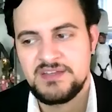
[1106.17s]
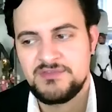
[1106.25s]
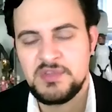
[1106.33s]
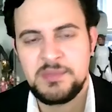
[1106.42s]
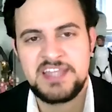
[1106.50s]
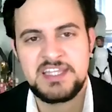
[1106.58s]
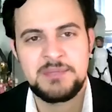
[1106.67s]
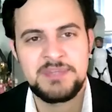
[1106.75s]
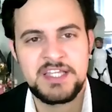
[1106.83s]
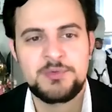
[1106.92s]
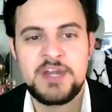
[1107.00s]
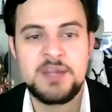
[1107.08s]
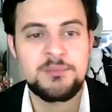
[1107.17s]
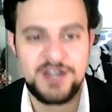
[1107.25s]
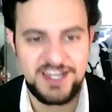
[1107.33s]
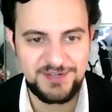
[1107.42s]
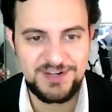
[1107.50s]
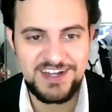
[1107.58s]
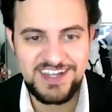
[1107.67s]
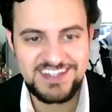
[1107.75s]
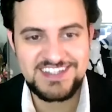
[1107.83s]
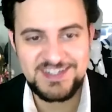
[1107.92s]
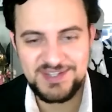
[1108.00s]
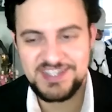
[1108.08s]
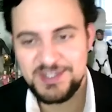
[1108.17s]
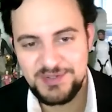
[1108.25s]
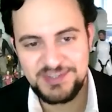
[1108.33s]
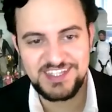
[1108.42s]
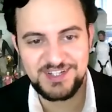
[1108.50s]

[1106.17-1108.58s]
from the man that played rembrandt right so he knew what